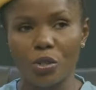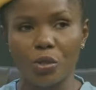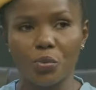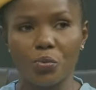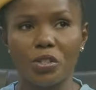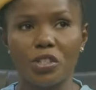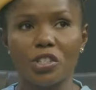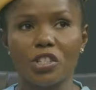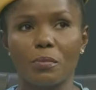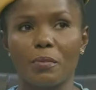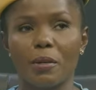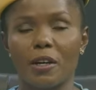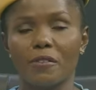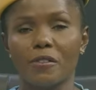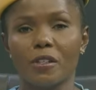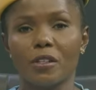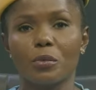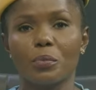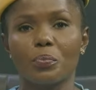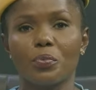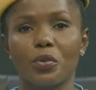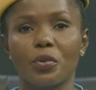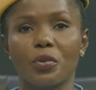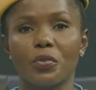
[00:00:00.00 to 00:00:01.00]
reach him after the
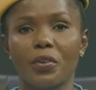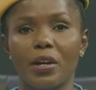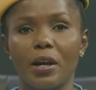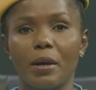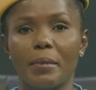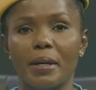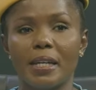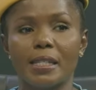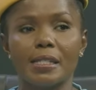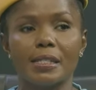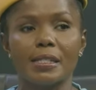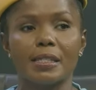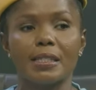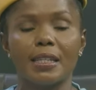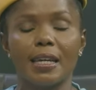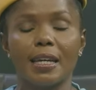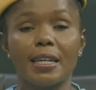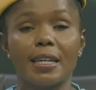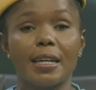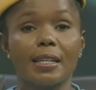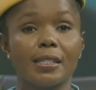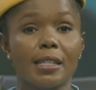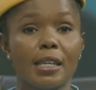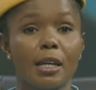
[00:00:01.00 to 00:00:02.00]
program. And today he
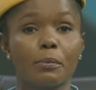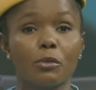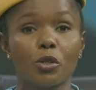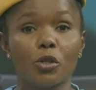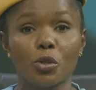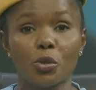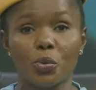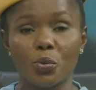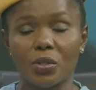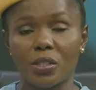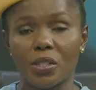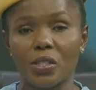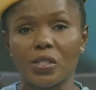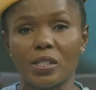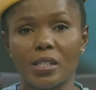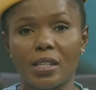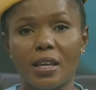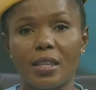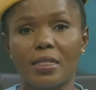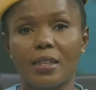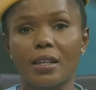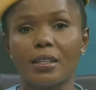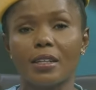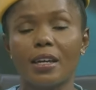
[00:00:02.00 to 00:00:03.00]
has helped us to
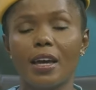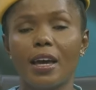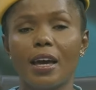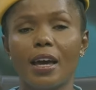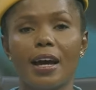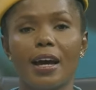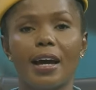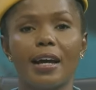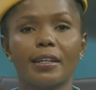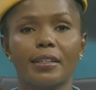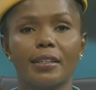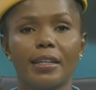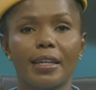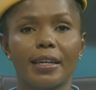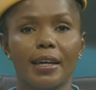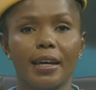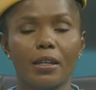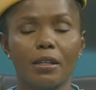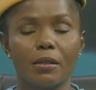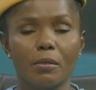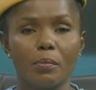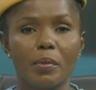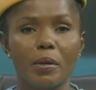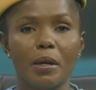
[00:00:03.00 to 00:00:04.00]
understand that acne
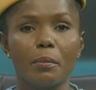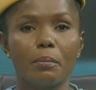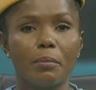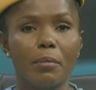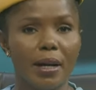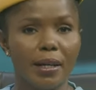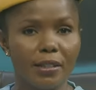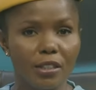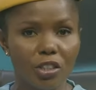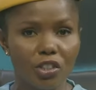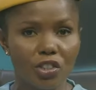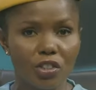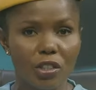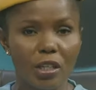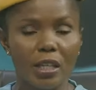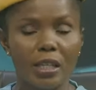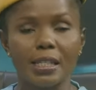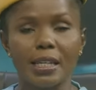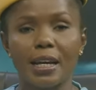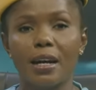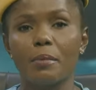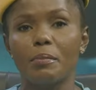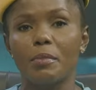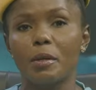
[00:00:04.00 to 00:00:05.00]
can be managed, it
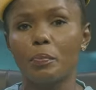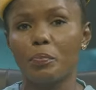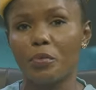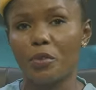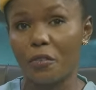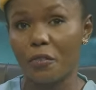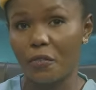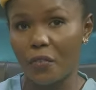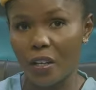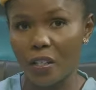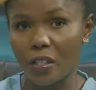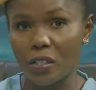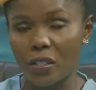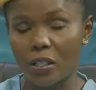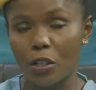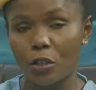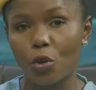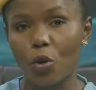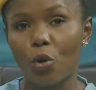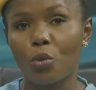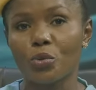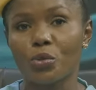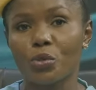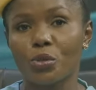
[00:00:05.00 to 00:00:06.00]
can be prevented
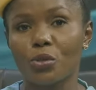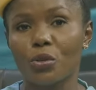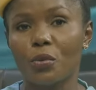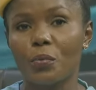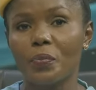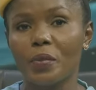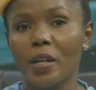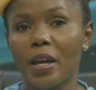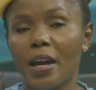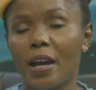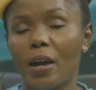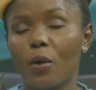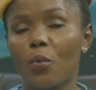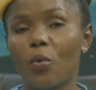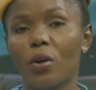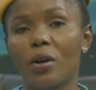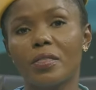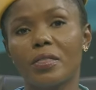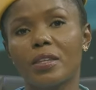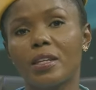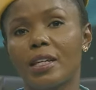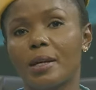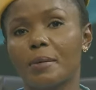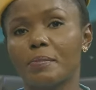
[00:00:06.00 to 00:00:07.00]
also. And one
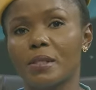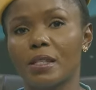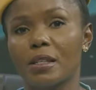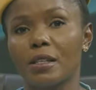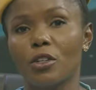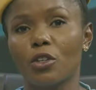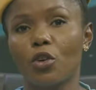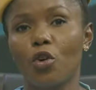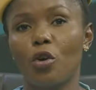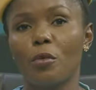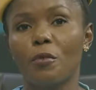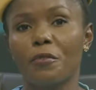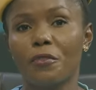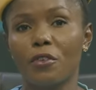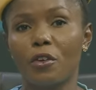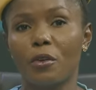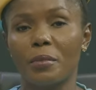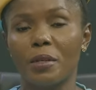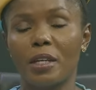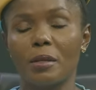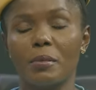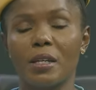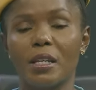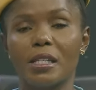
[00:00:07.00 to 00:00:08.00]
thing I'm taking home from
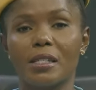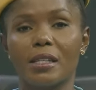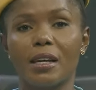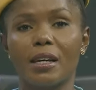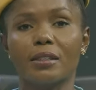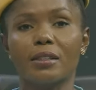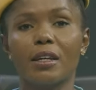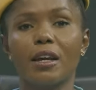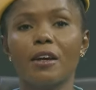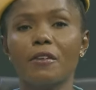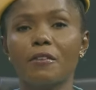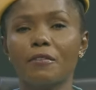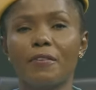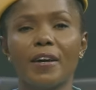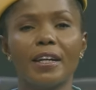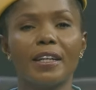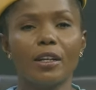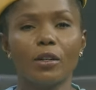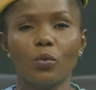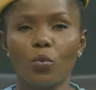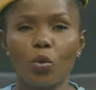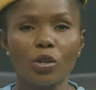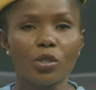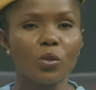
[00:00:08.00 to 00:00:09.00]
him is that find
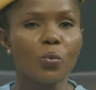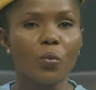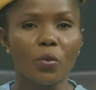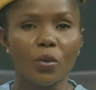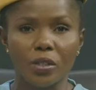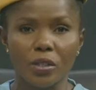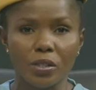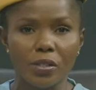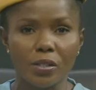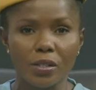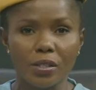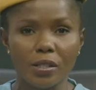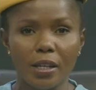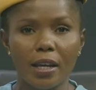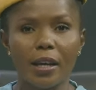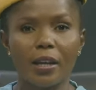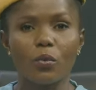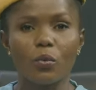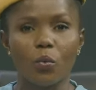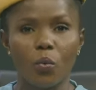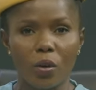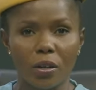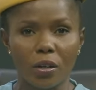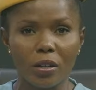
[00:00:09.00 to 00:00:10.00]
out what works
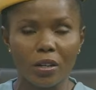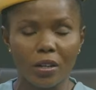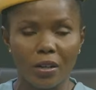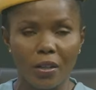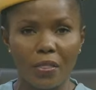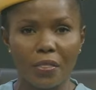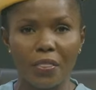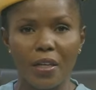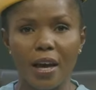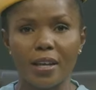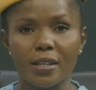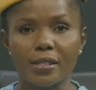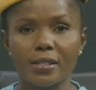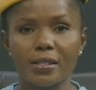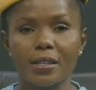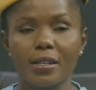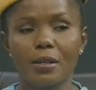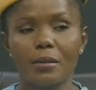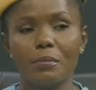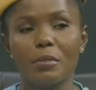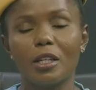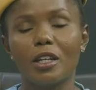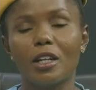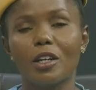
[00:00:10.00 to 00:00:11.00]
and work on that.
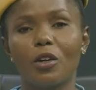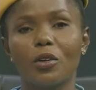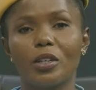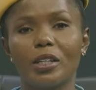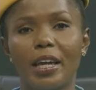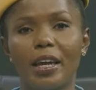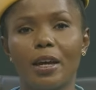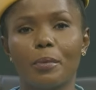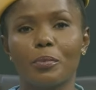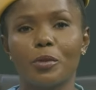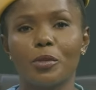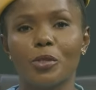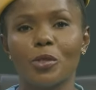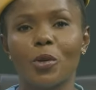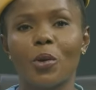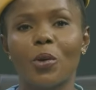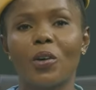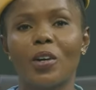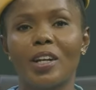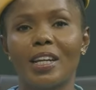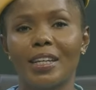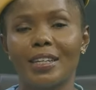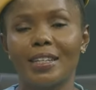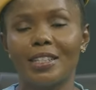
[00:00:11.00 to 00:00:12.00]
May the Lord help us
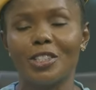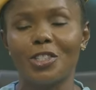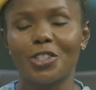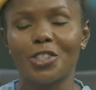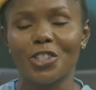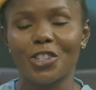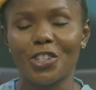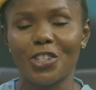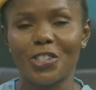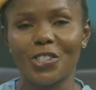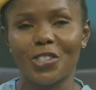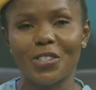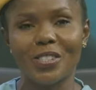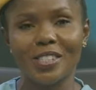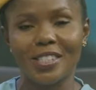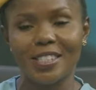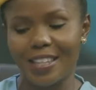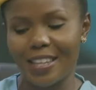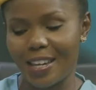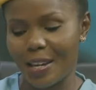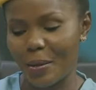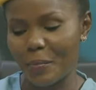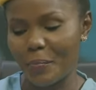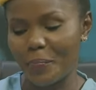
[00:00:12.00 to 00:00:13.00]
all in Jesus'
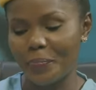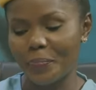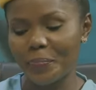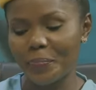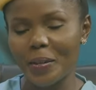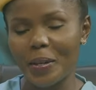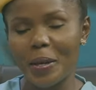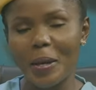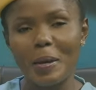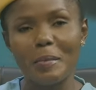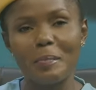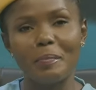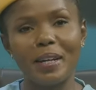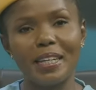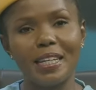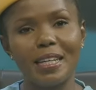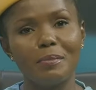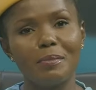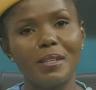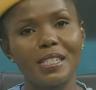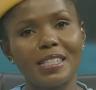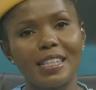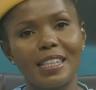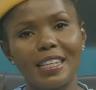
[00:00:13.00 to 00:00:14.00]
name. My
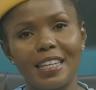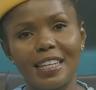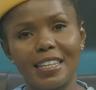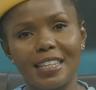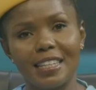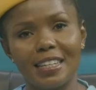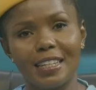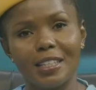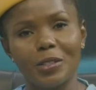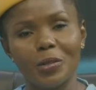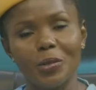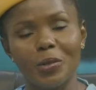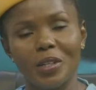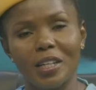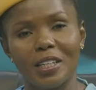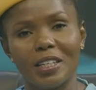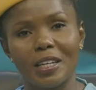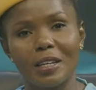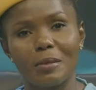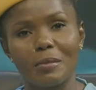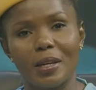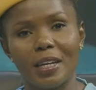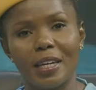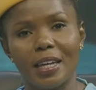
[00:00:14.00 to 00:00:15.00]
name is Lilian
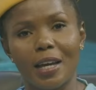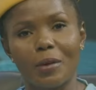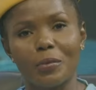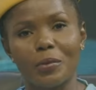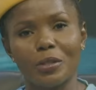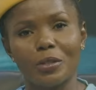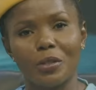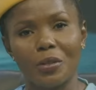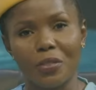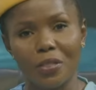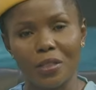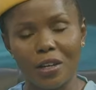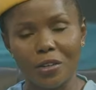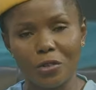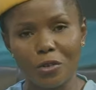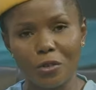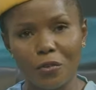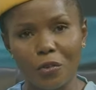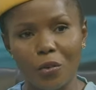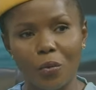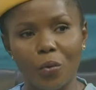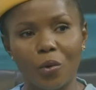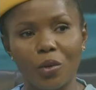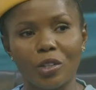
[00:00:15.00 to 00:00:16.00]
Ogedegbe. I want to thank you
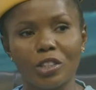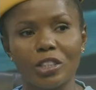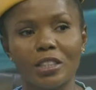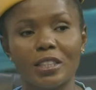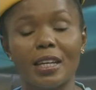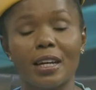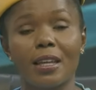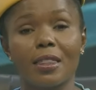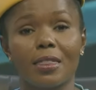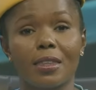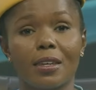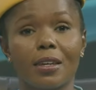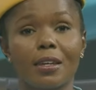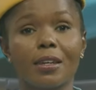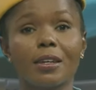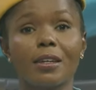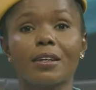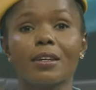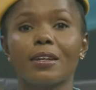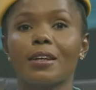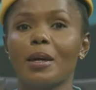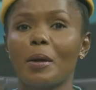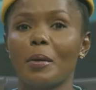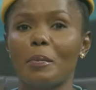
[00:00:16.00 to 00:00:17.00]
for watching and thank
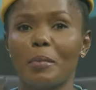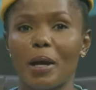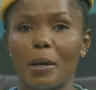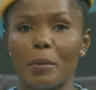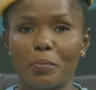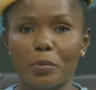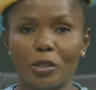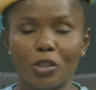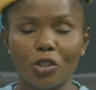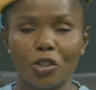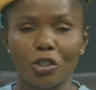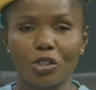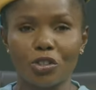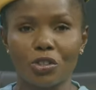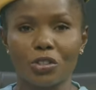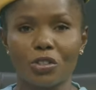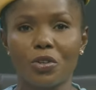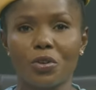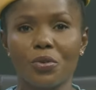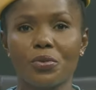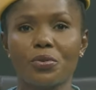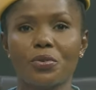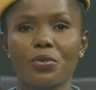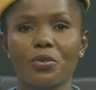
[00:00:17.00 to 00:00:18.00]
my production
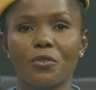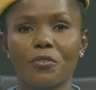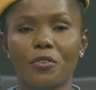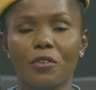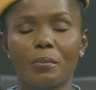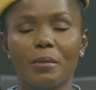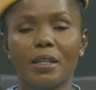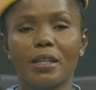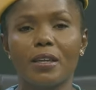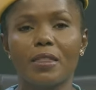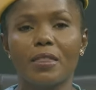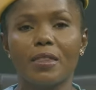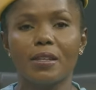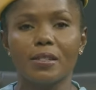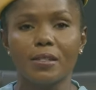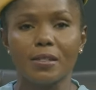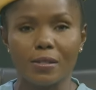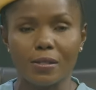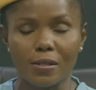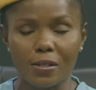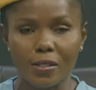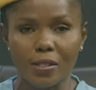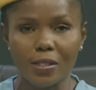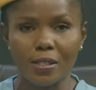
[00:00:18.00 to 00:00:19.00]
crew for making this a
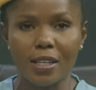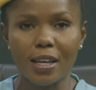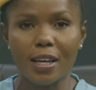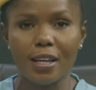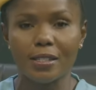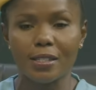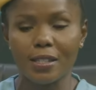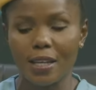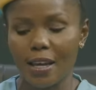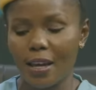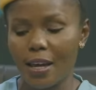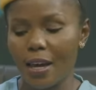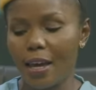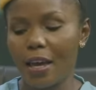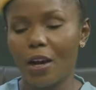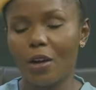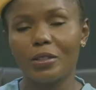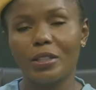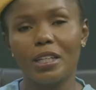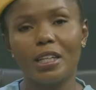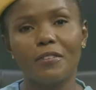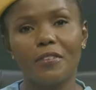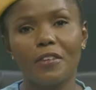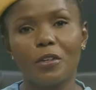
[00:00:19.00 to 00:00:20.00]
success.
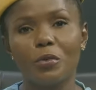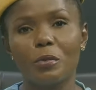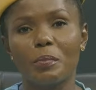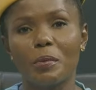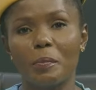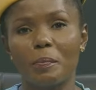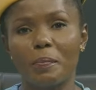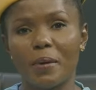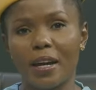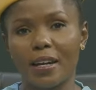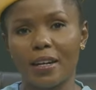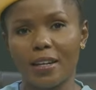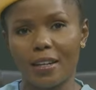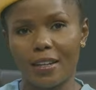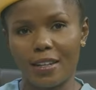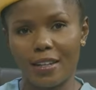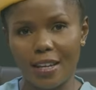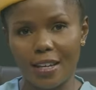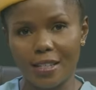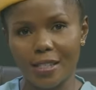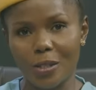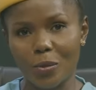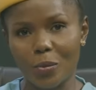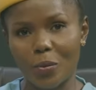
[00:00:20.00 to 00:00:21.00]
Healthy Living will be back
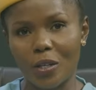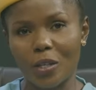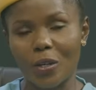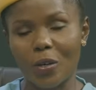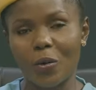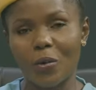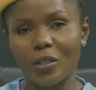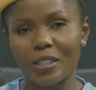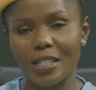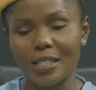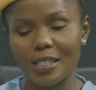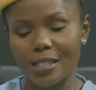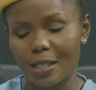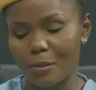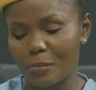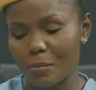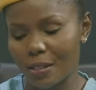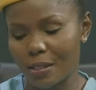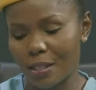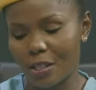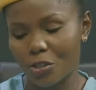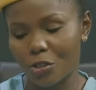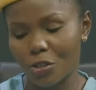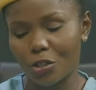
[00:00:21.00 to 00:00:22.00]
next week on this same
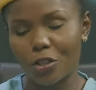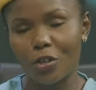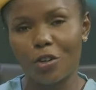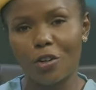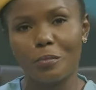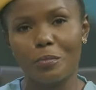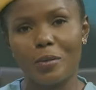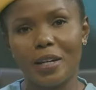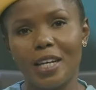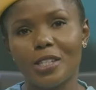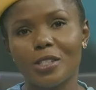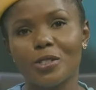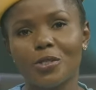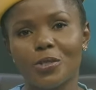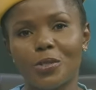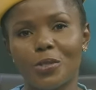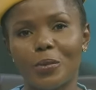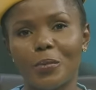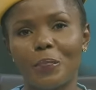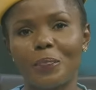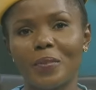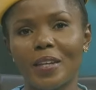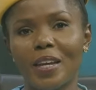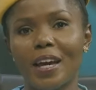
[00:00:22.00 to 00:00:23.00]
station. God bless you
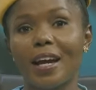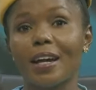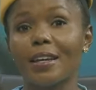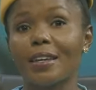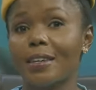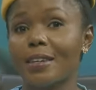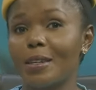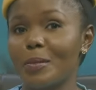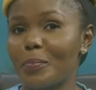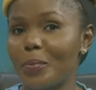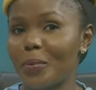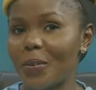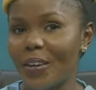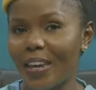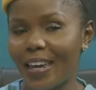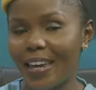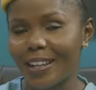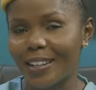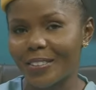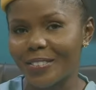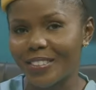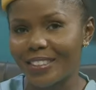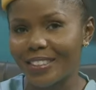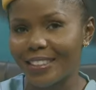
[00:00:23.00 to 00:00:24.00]
and keep you
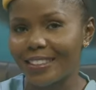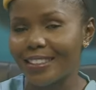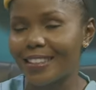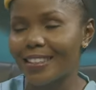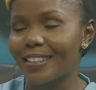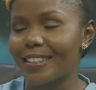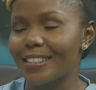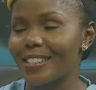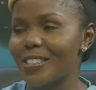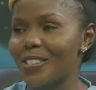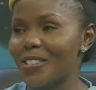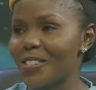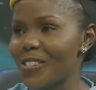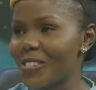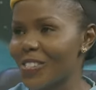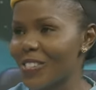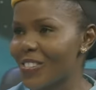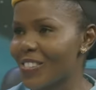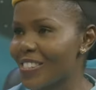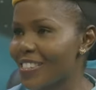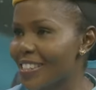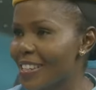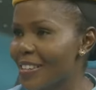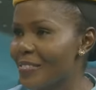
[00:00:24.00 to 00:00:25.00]
healthy in Jesus'
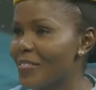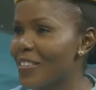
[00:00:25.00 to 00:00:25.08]
name.